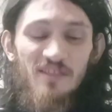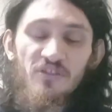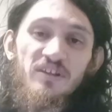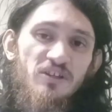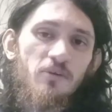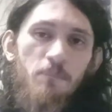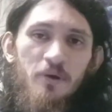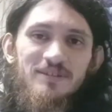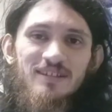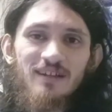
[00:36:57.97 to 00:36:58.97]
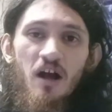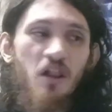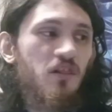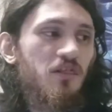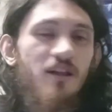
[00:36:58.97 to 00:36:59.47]
The dude puts
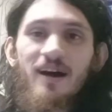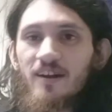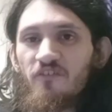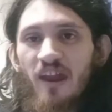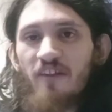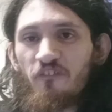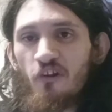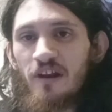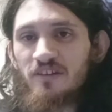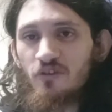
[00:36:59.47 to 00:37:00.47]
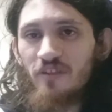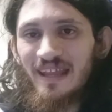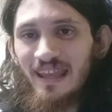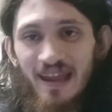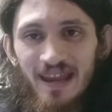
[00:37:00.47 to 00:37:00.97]
a lot of effort into the
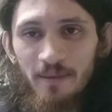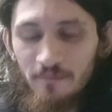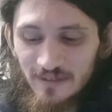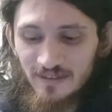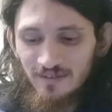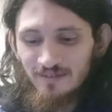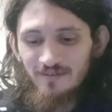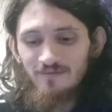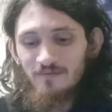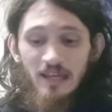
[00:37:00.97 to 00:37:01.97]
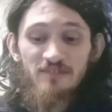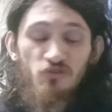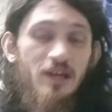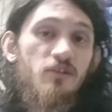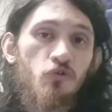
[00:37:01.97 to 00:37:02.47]
games in
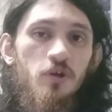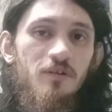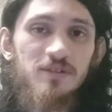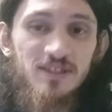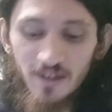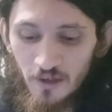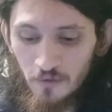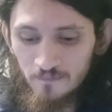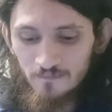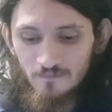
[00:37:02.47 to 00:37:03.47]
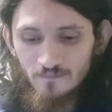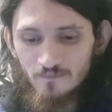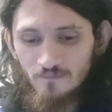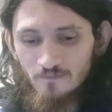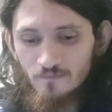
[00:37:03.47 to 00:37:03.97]
general, so,
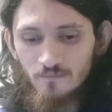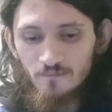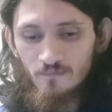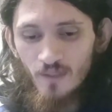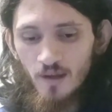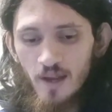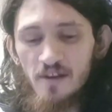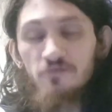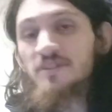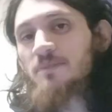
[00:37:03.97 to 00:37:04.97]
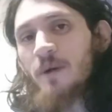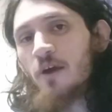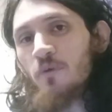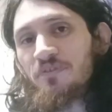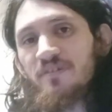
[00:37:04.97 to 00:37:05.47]
you know, despite
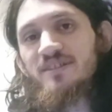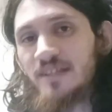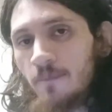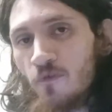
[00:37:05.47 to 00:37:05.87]
what the Steam